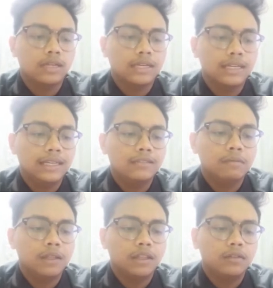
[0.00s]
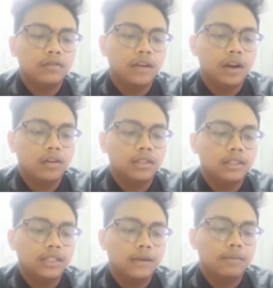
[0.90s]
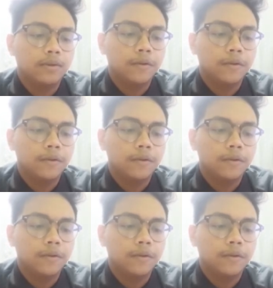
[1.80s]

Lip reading: need is better with the longer time